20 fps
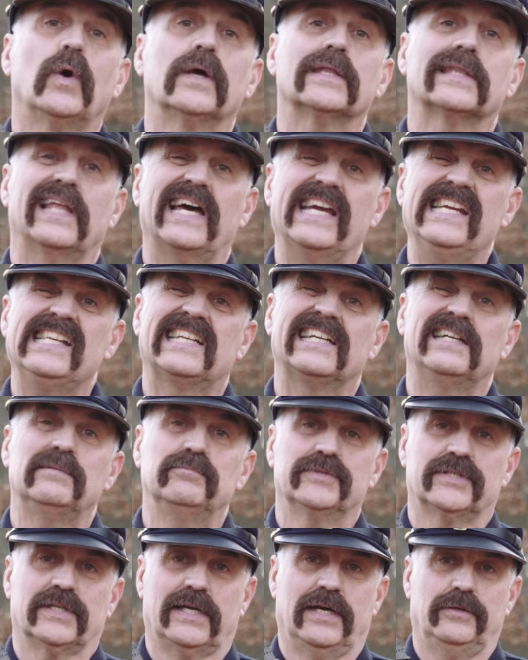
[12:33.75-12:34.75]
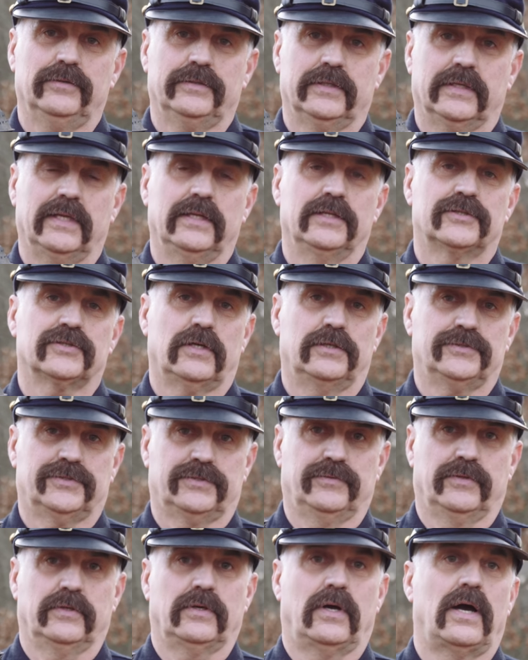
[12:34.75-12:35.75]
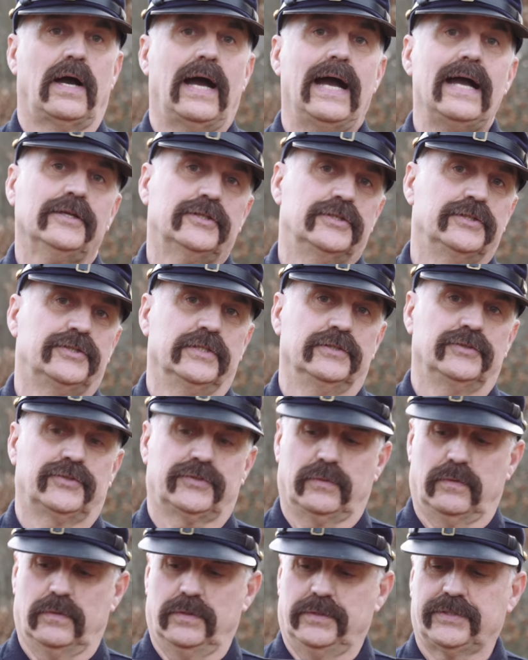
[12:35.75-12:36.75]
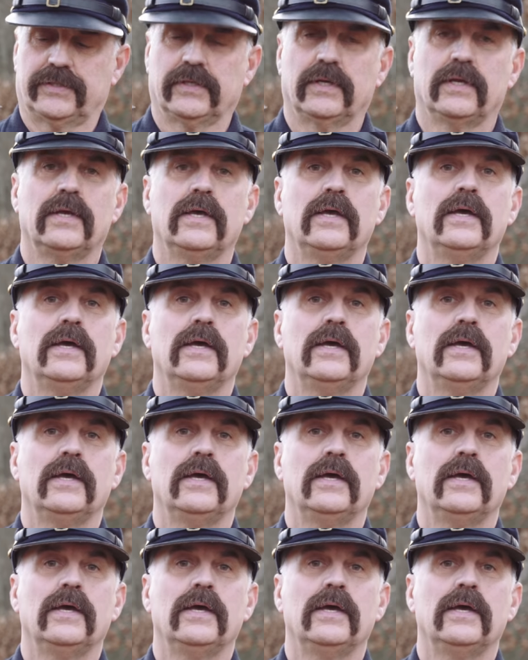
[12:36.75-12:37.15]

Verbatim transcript: what light comes out, and it's also the oxygen source.